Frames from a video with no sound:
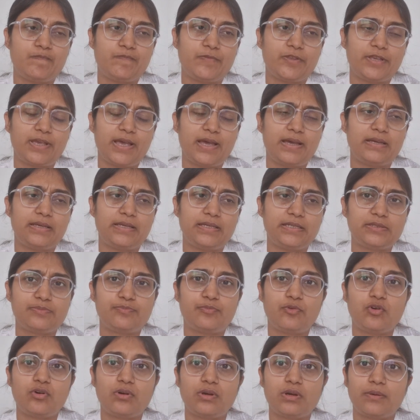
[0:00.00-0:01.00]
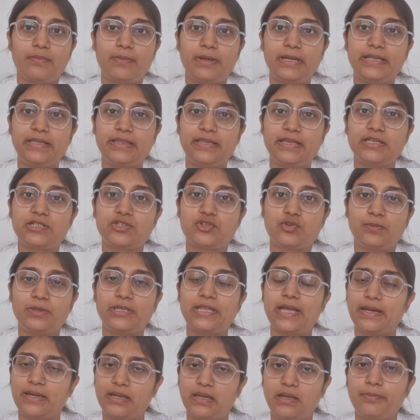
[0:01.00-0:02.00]
so yeah, he spoke many things to
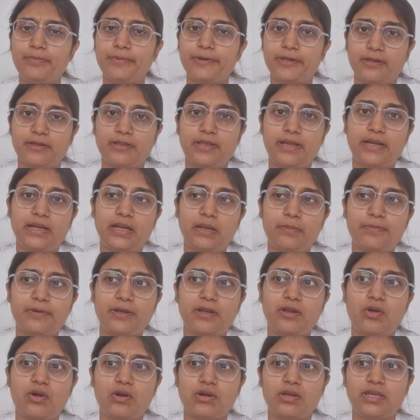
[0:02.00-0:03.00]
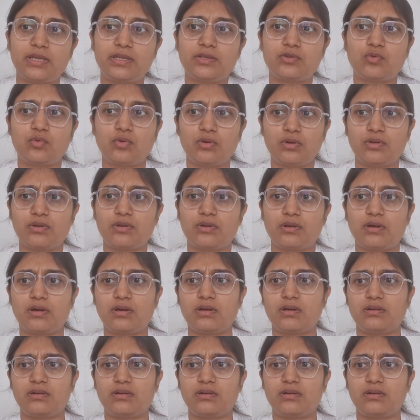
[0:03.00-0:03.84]
me that helped a lot. He told,